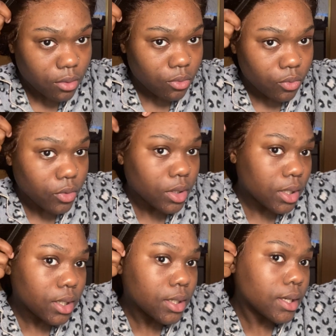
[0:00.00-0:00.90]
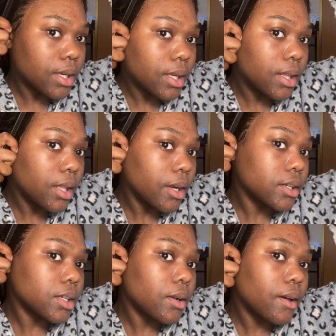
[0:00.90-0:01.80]
really get in there because
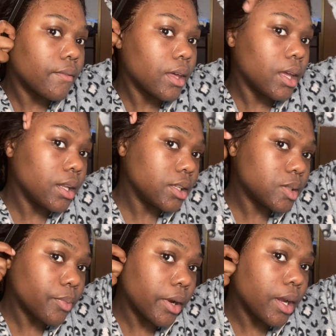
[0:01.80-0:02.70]
I don't have any spray.